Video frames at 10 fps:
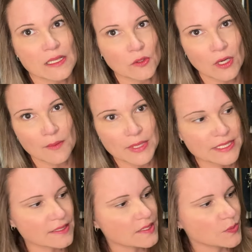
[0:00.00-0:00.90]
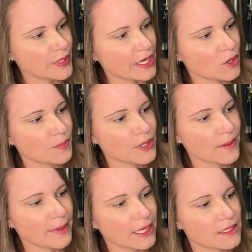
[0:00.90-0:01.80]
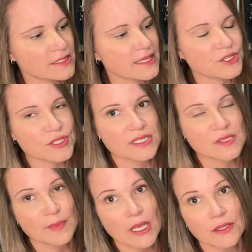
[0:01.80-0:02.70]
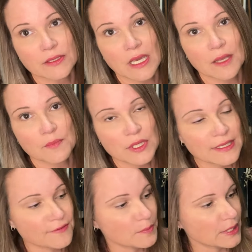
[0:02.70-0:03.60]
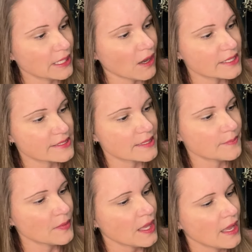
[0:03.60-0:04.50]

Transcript: Laurent pieces, when I opened the box, they just smelled unbelievably awesome.